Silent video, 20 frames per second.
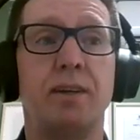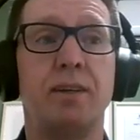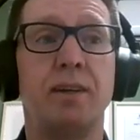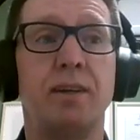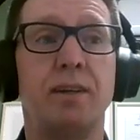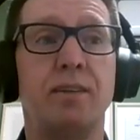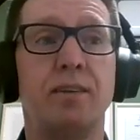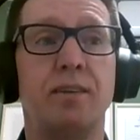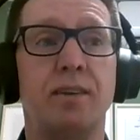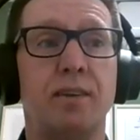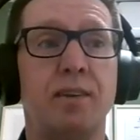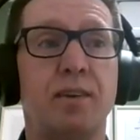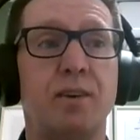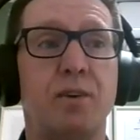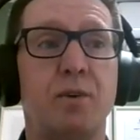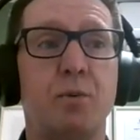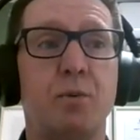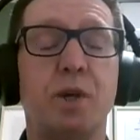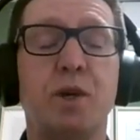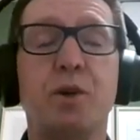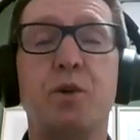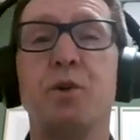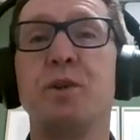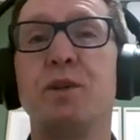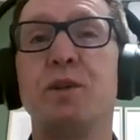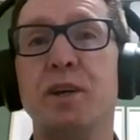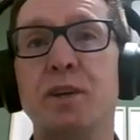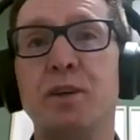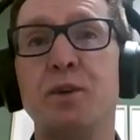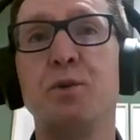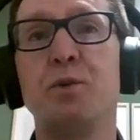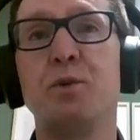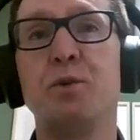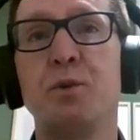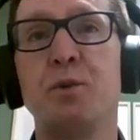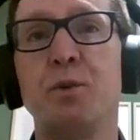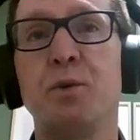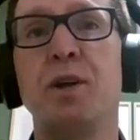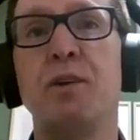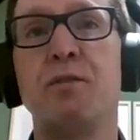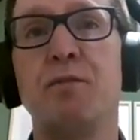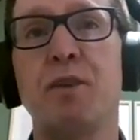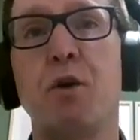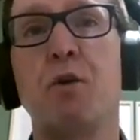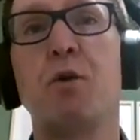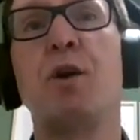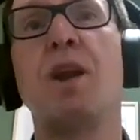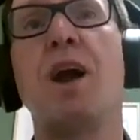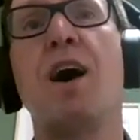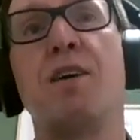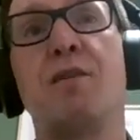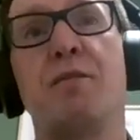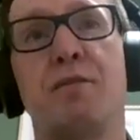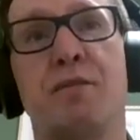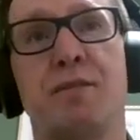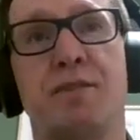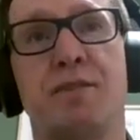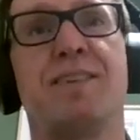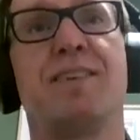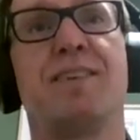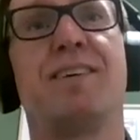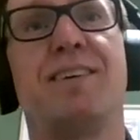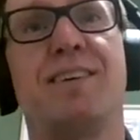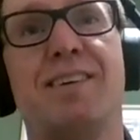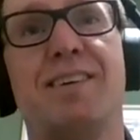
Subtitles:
that we continue to live our lives